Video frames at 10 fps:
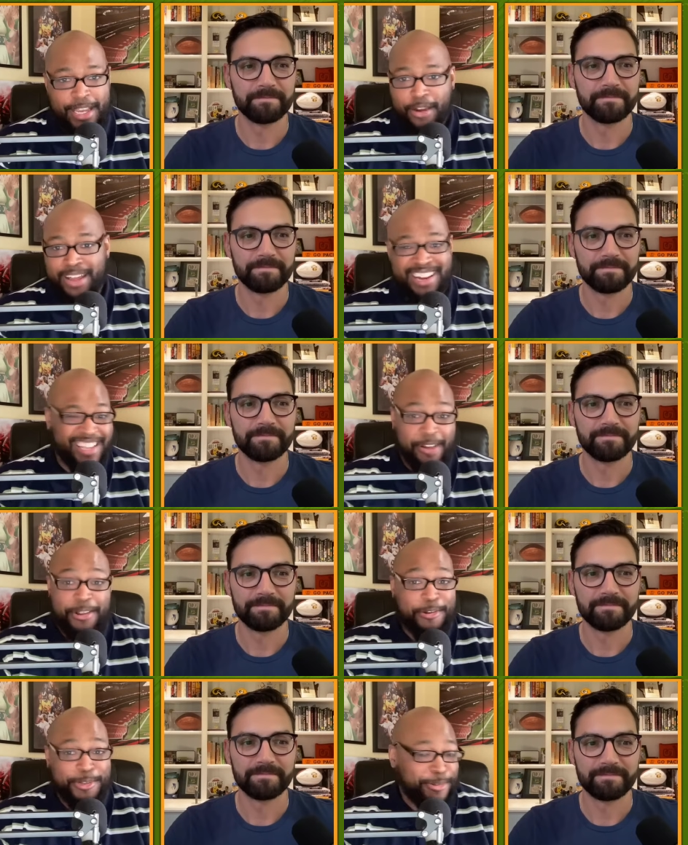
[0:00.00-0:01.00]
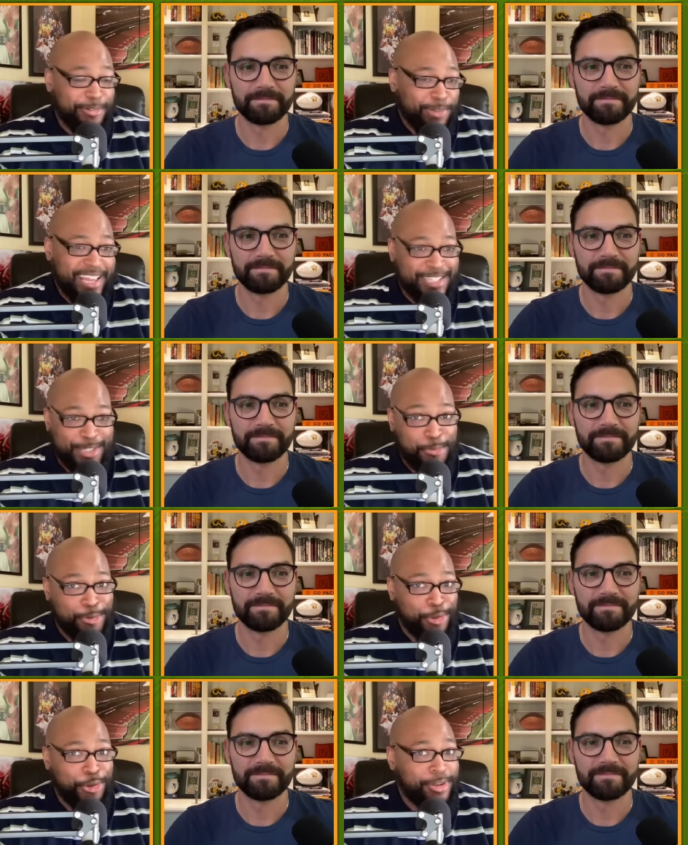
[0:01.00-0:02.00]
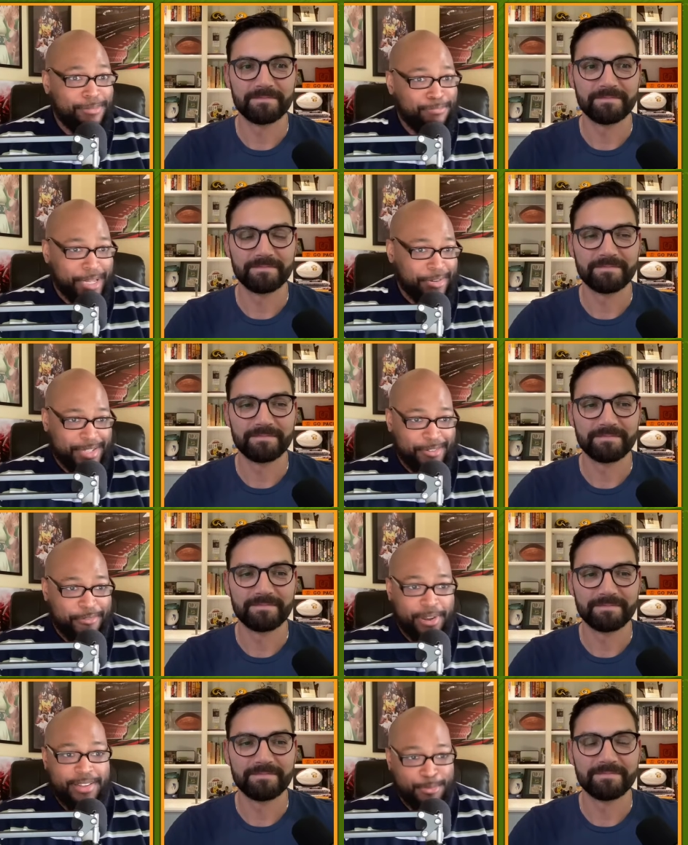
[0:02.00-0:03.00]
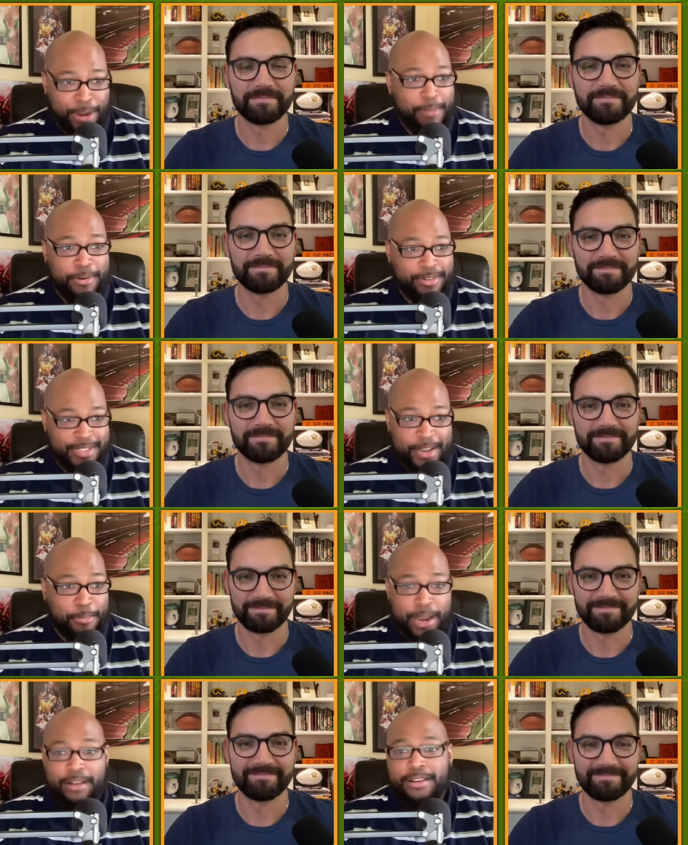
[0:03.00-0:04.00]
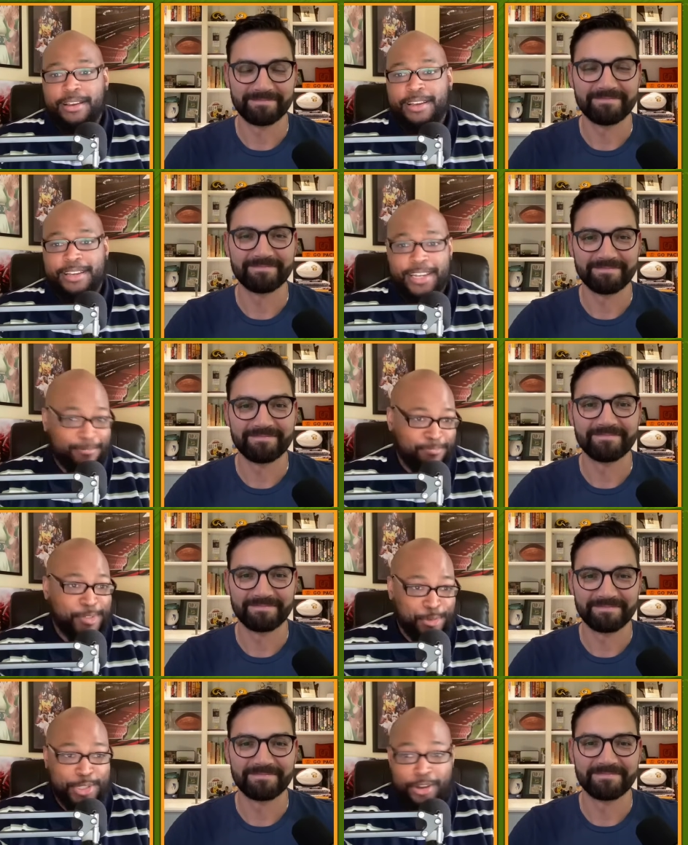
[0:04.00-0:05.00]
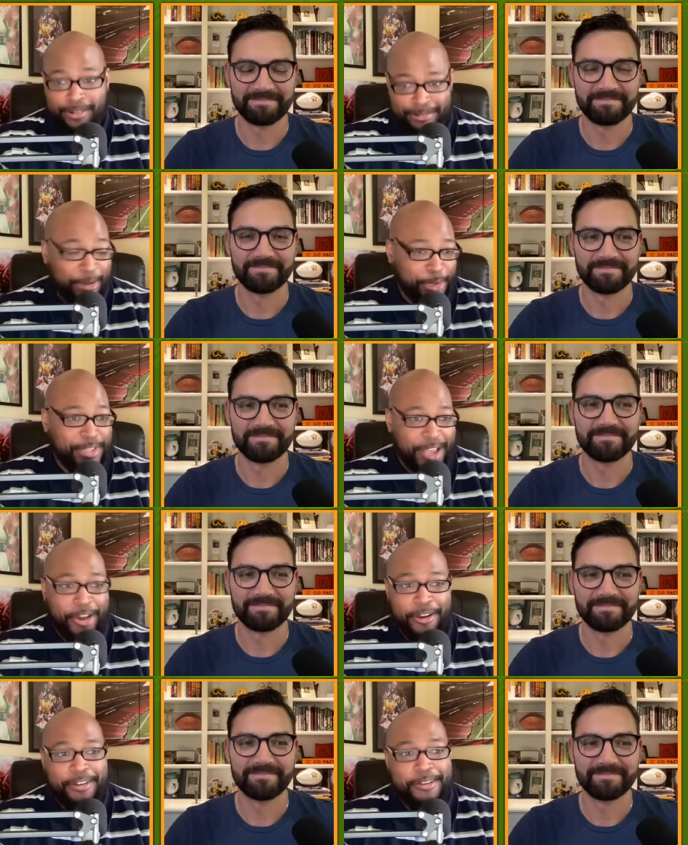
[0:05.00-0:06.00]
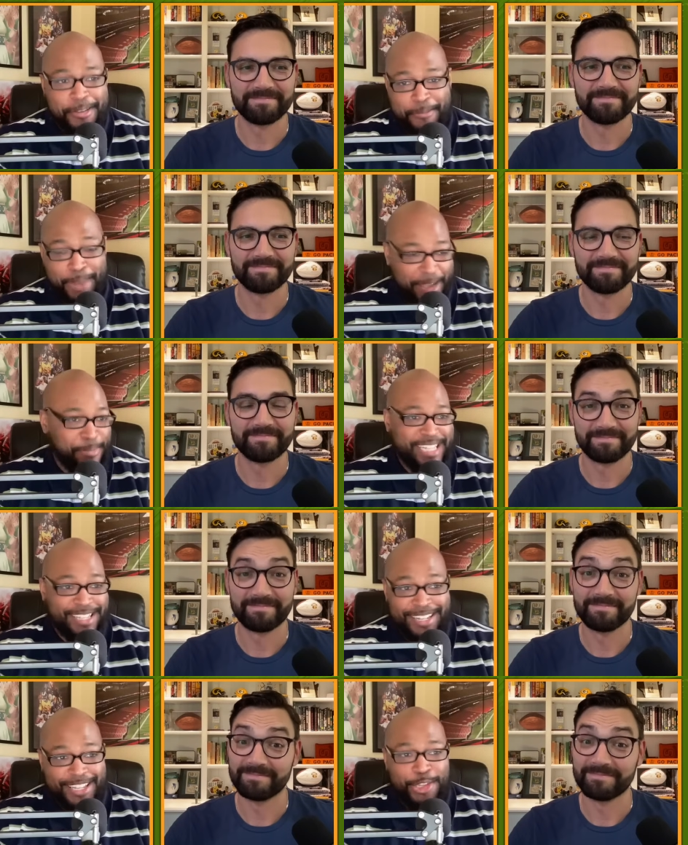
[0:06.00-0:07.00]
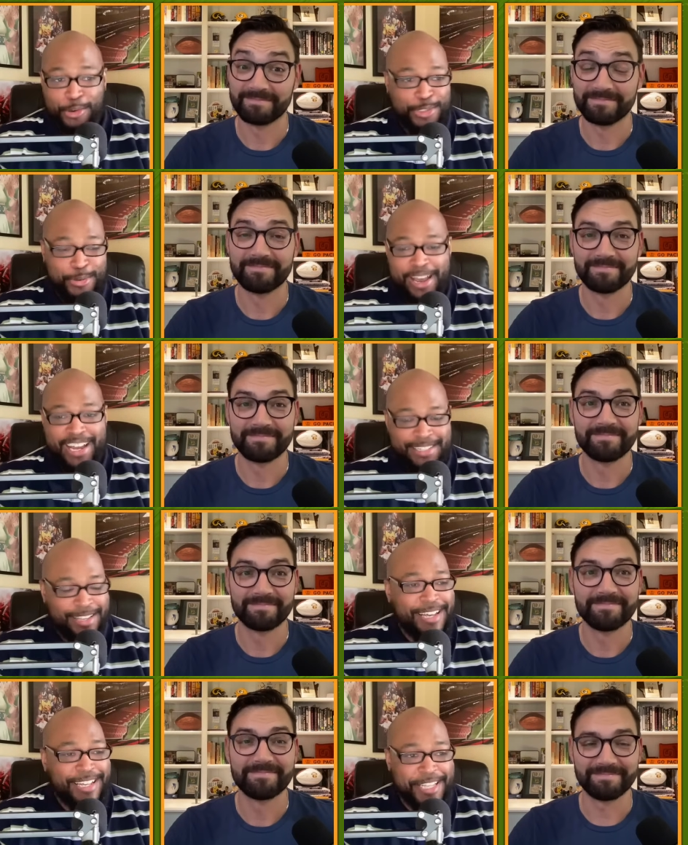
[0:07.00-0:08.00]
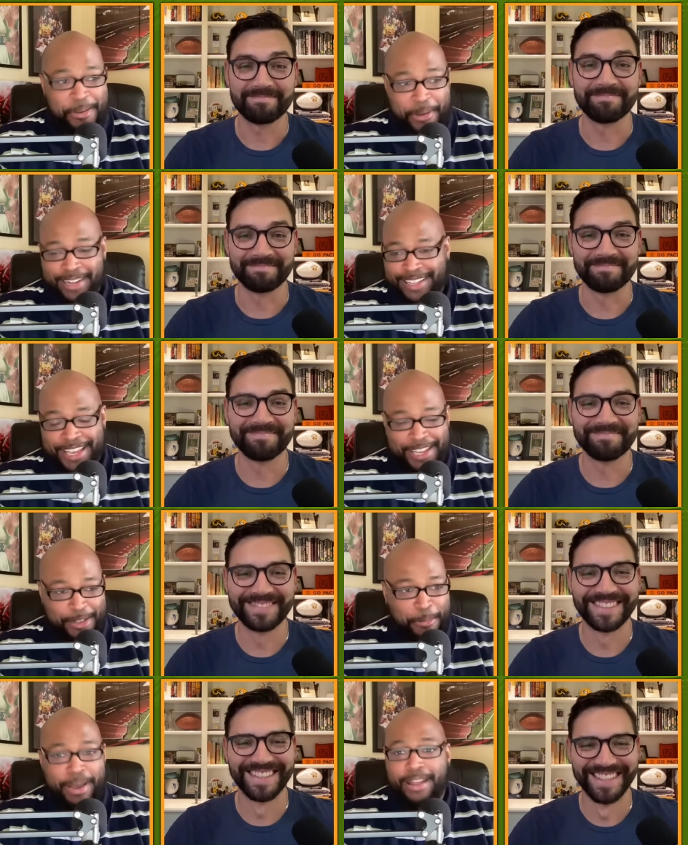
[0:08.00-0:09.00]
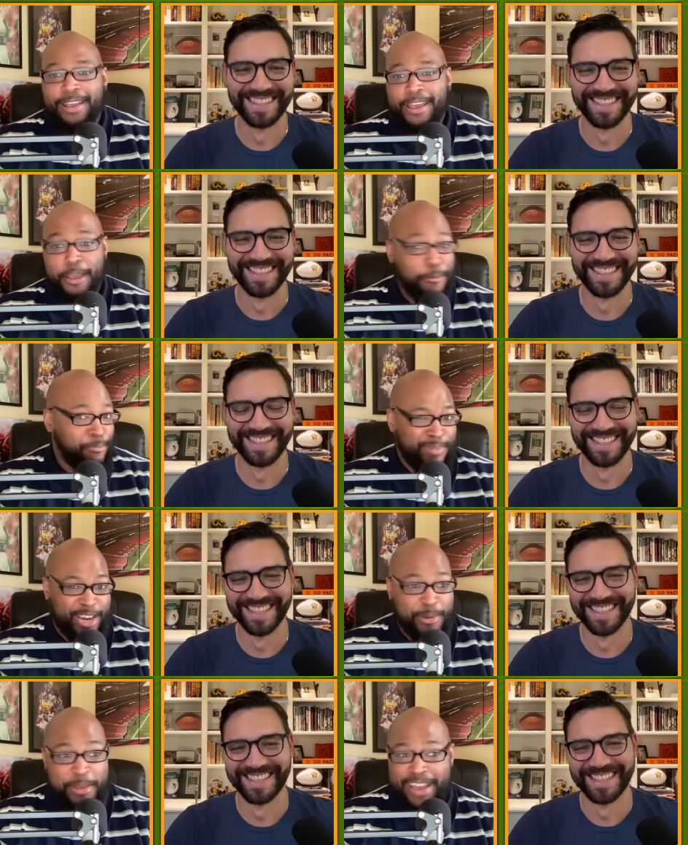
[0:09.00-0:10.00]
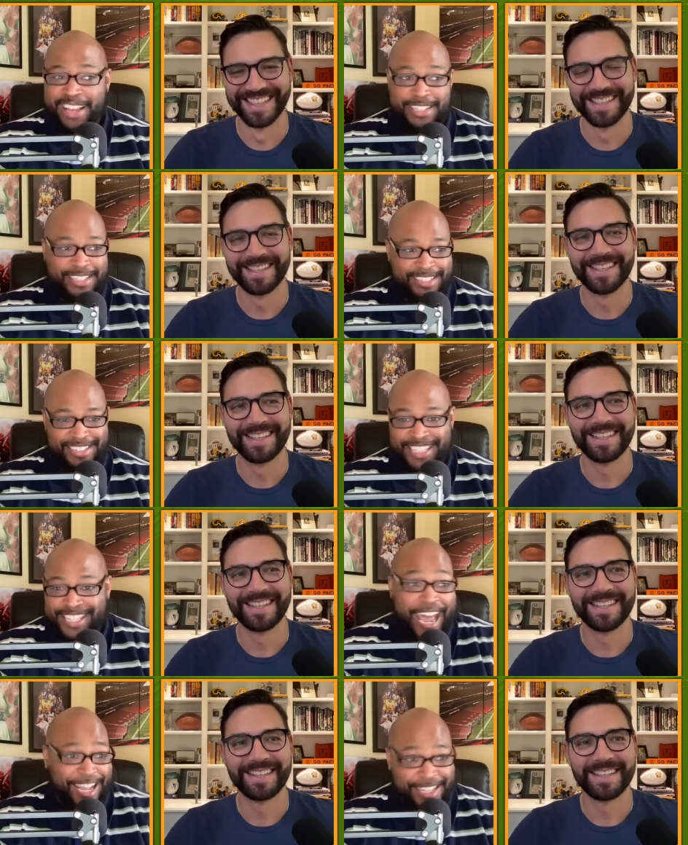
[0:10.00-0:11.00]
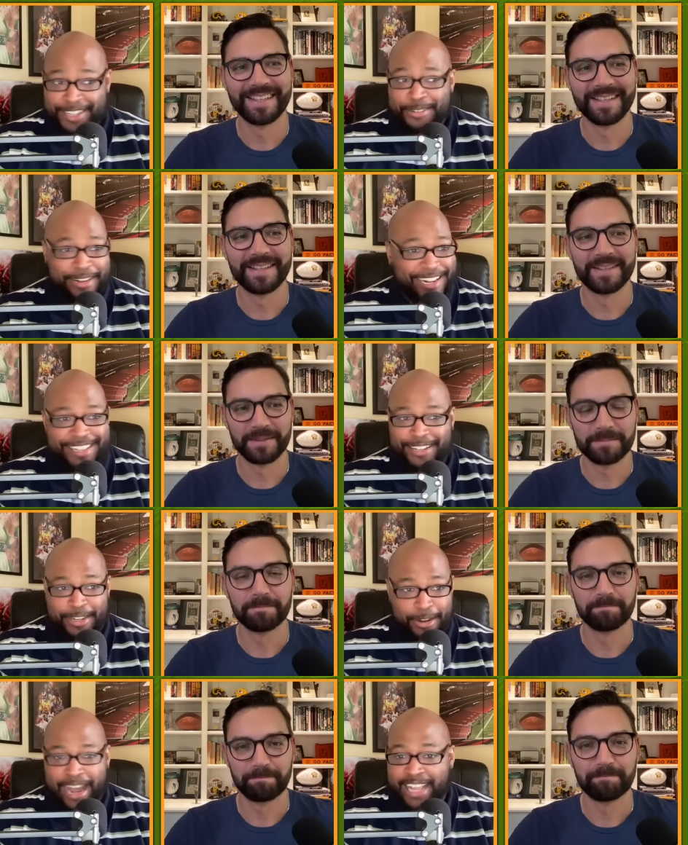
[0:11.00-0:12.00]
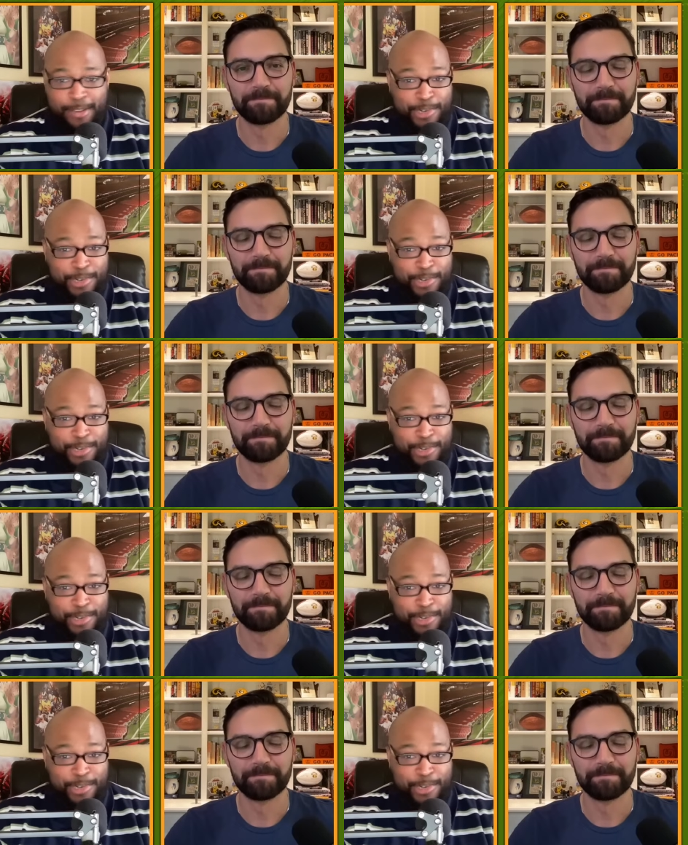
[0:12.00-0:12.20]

Speaker 1: Carolina. And Carolina really has two good players in their front. It's Brian Burns, Derrick Brown, and you saw how good they are by basically those two guys single-handedly mm-hmm. kicking their butt. But Green is stacked. Right? You know, I think